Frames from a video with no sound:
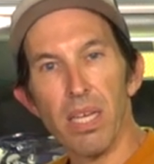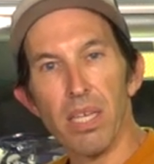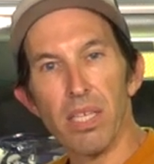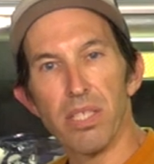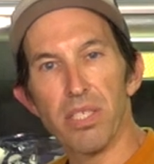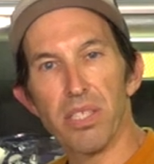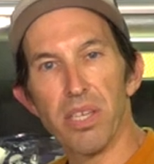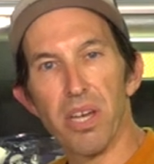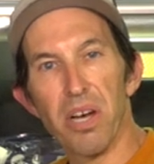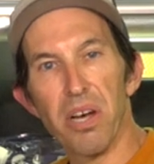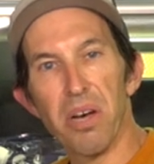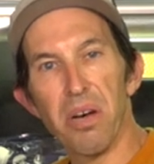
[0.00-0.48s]

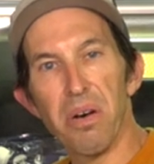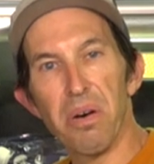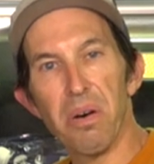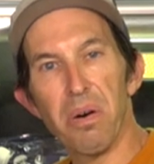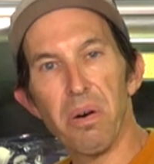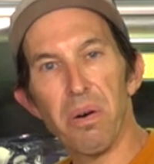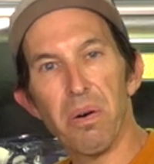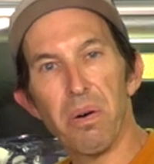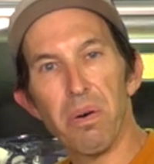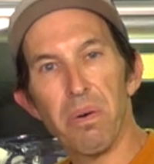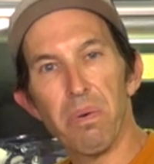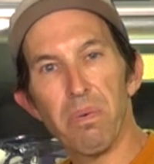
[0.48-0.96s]

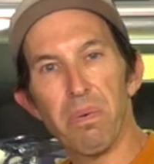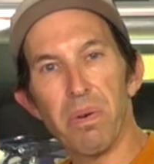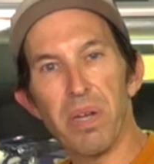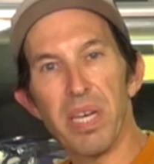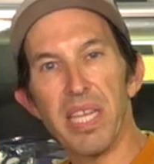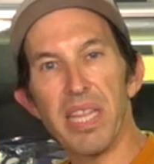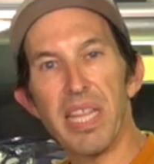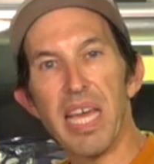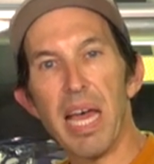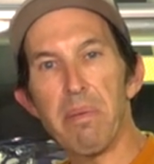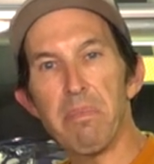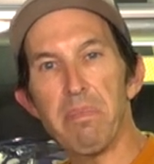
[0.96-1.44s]
So what
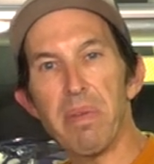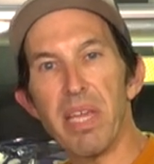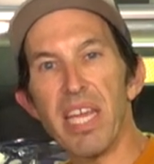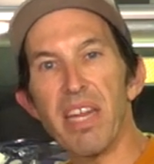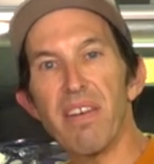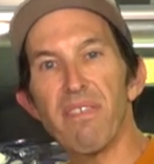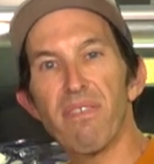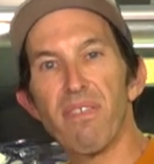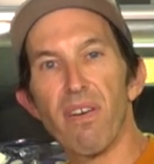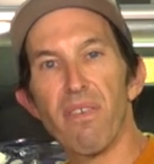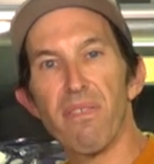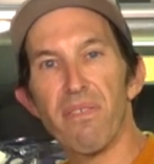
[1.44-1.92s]
did that
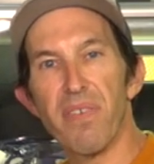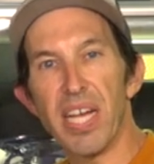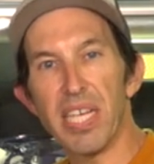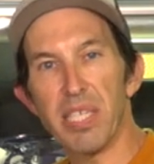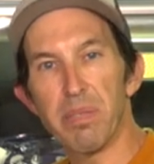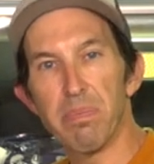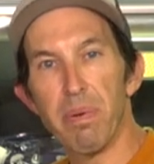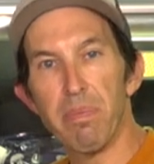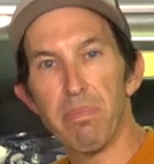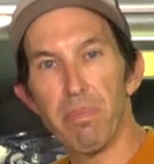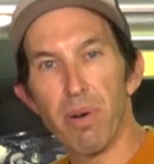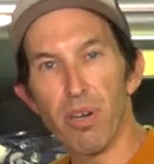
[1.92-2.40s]
mean for
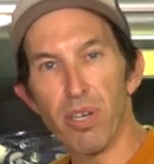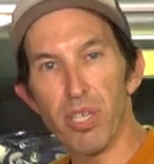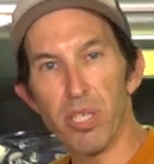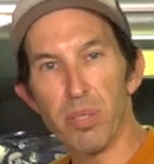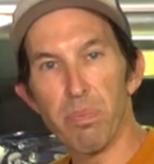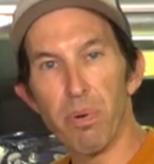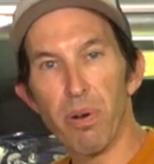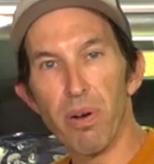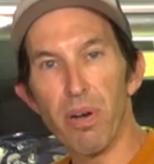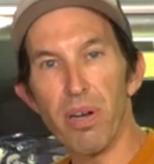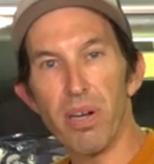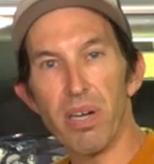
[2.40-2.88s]
Vespa
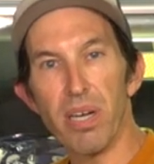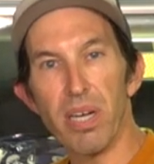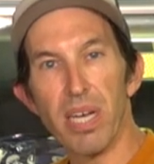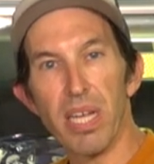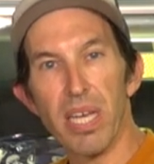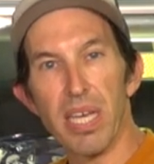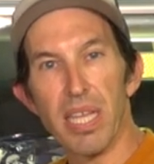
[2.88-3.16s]
Motorsport?